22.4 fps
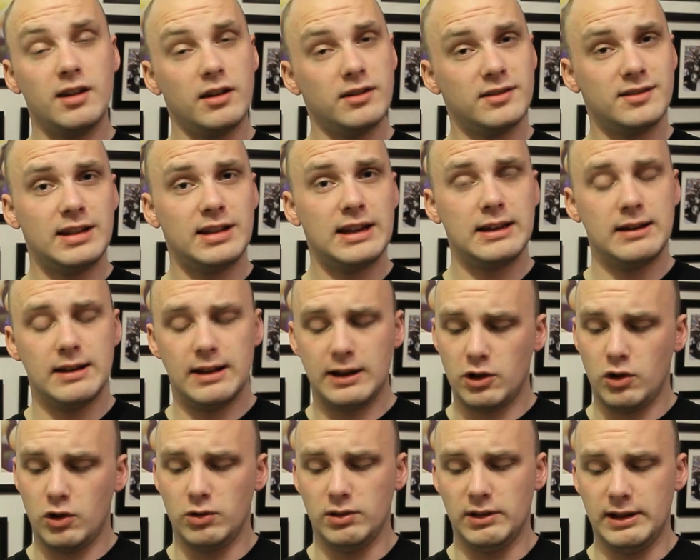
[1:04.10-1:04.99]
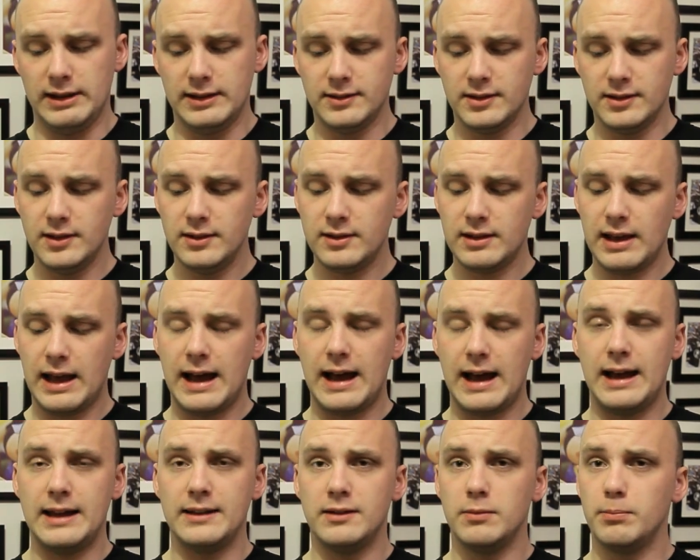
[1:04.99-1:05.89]
does take Nikon lenses
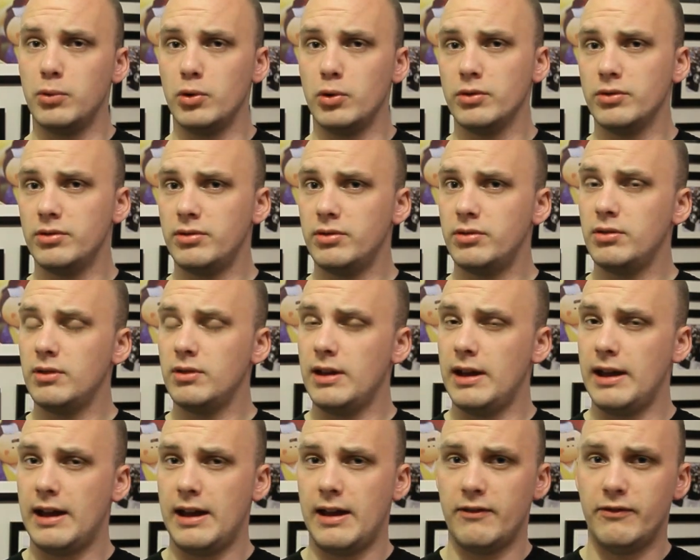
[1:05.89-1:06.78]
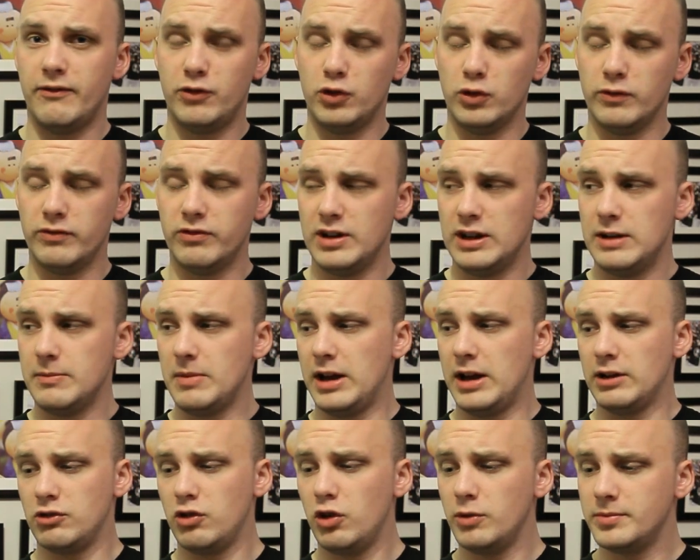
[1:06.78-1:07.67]
and both full frame
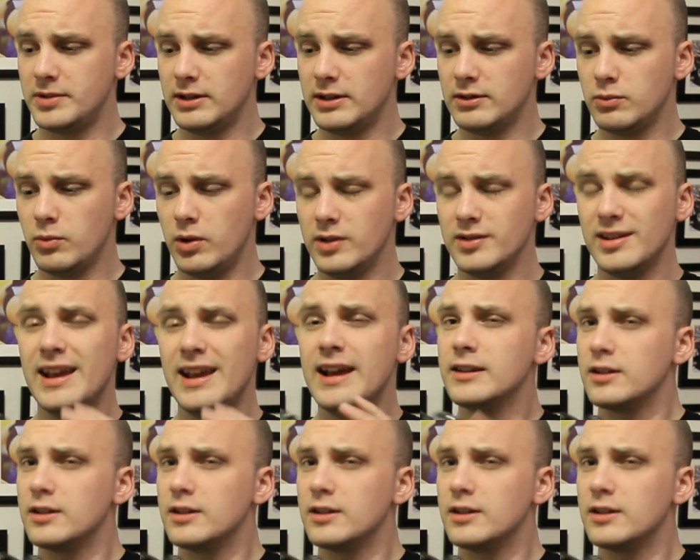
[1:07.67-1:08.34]
and crop sensor ones.